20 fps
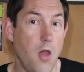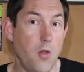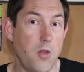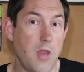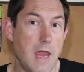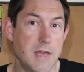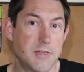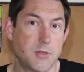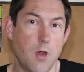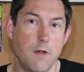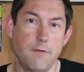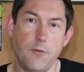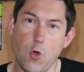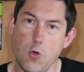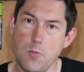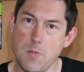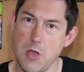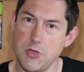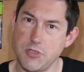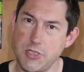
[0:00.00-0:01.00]
Okay, so I've
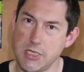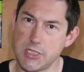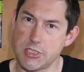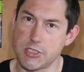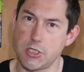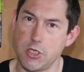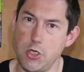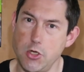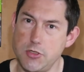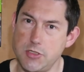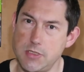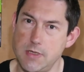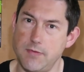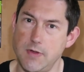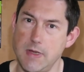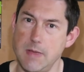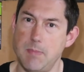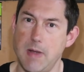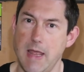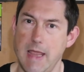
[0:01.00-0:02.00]
almost
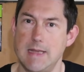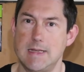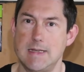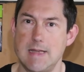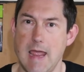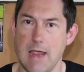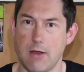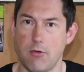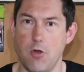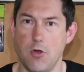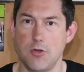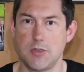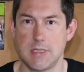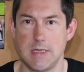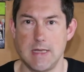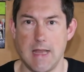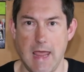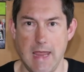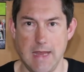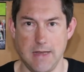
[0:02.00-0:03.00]
exclusively played Necrons
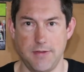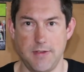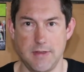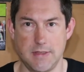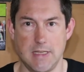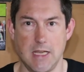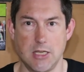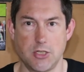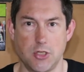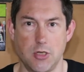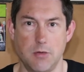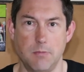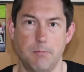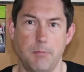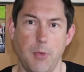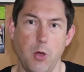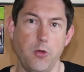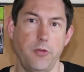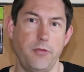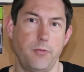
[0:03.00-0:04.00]
in 8th edition,
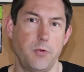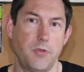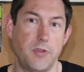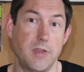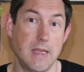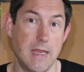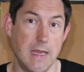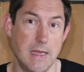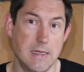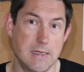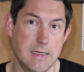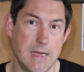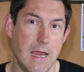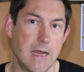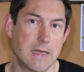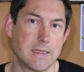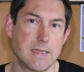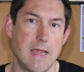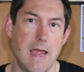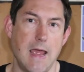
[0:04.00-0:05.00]
both with the
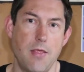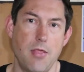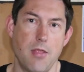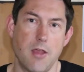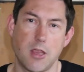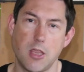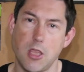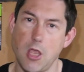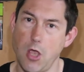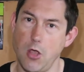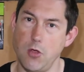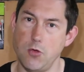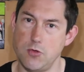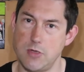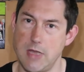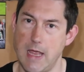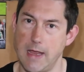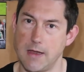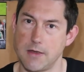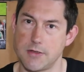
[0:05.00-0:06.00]
Index and the
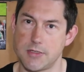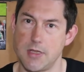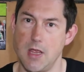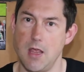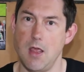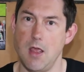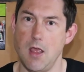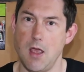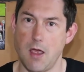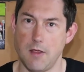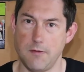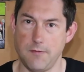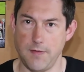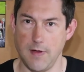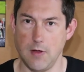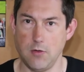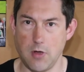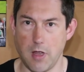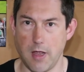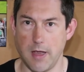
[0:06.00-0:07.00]
Codex. I
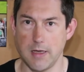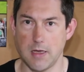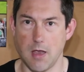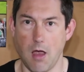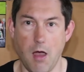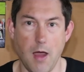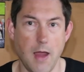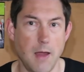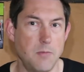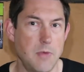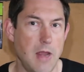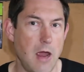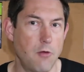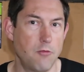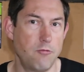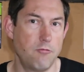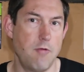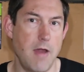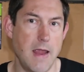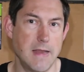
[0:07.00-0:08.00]
feel like I am now
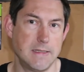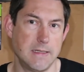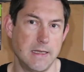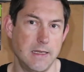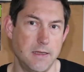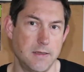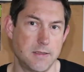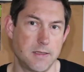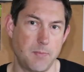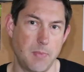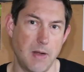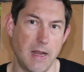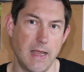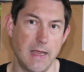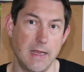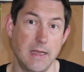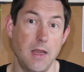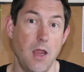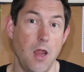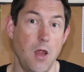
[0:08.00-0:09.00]
ready to
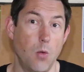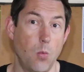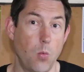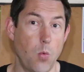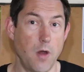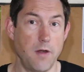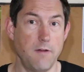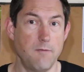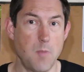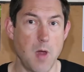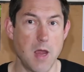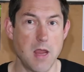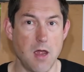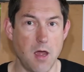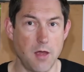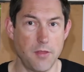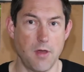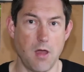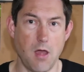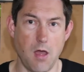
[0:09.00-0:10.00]
play one of my
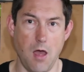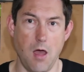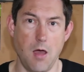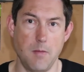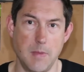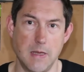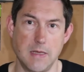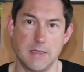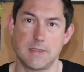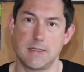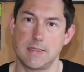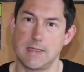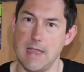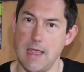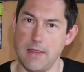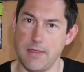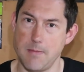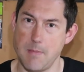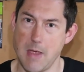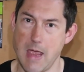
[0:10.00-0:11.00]
other armies to
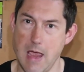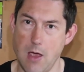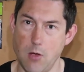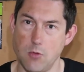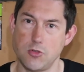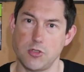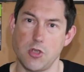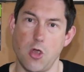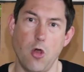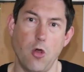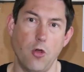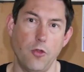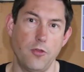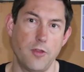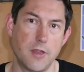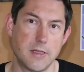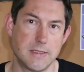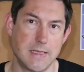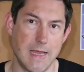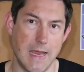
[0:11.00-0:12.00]
get them out on
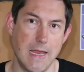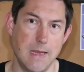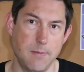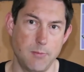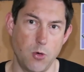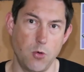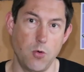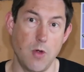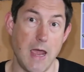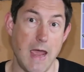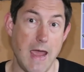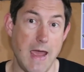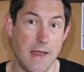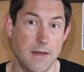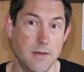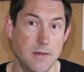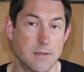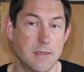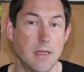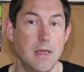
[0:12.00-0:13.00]
the table
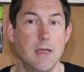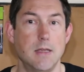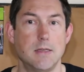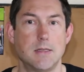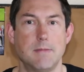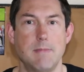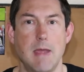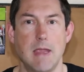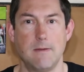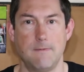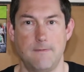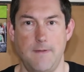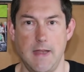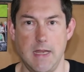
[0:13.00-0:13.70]
and to make